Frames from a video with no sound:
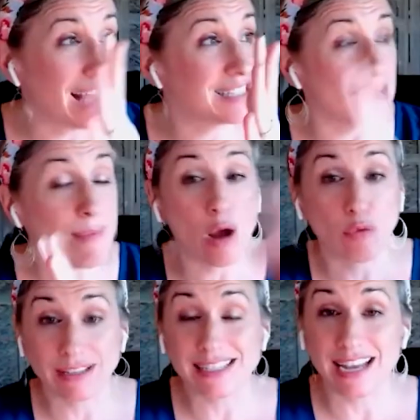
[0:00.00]
somehow
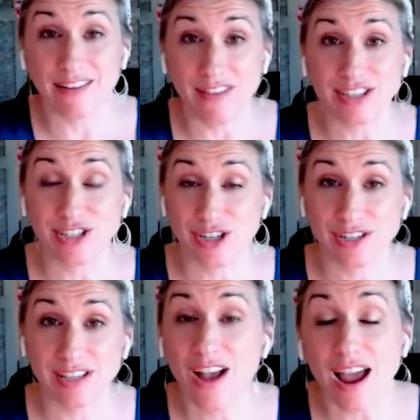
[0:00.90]
real estate investors
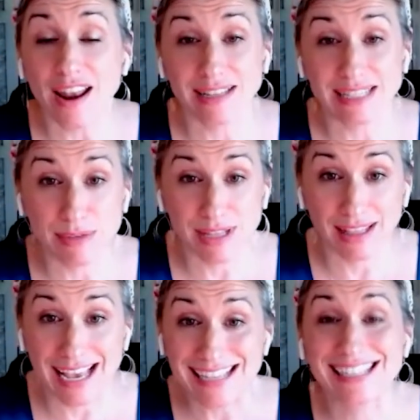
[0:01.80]
have gotten on some of the
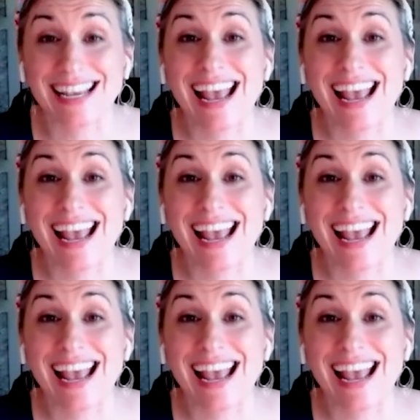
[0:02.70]
lists,